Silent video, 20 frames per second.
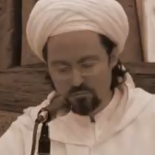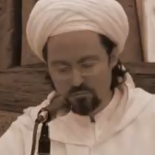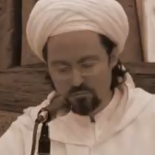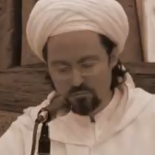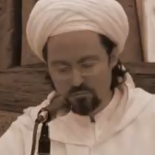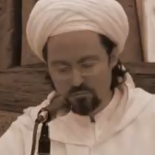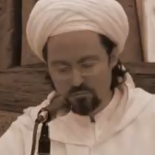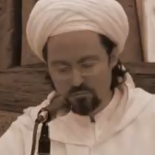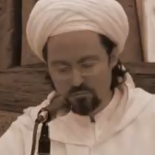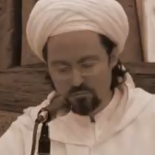
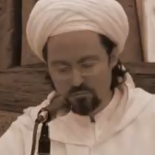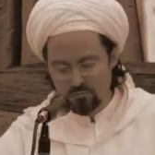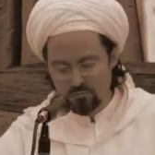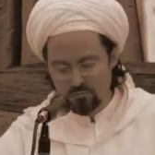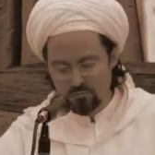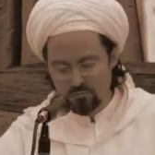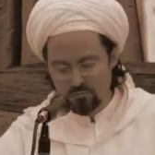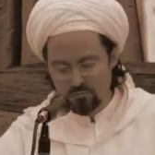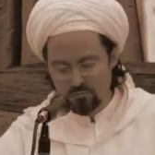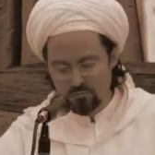
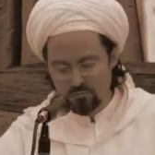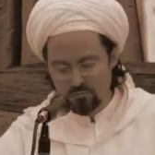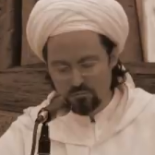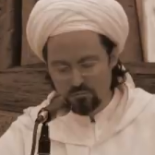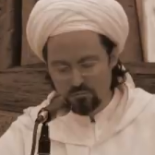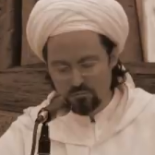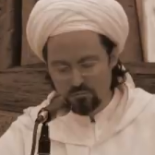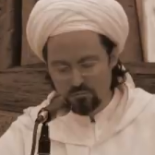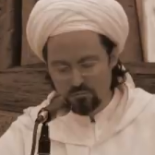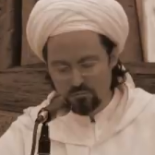
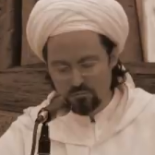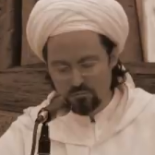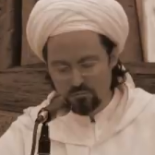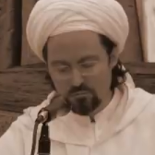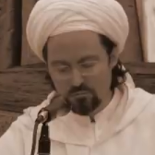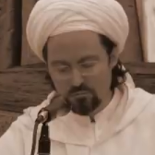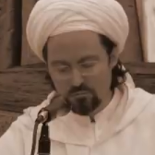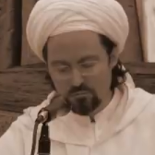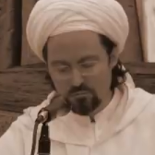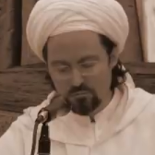
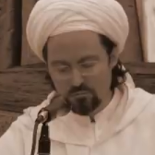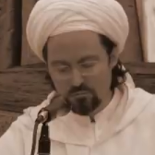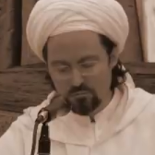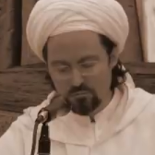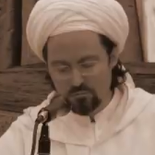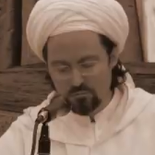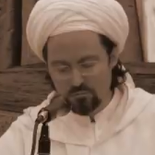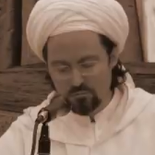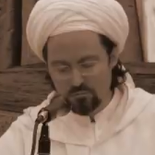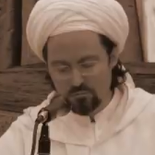
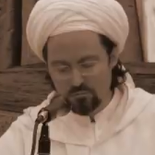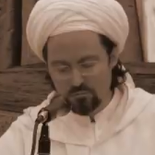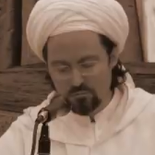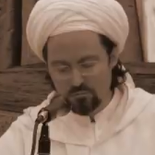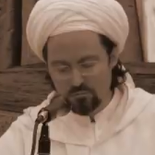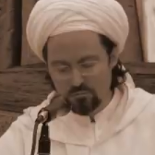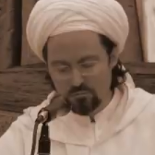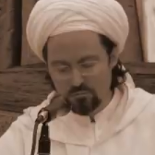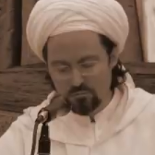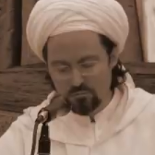
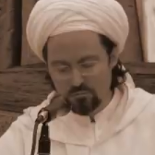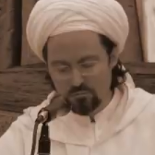(no lip movement)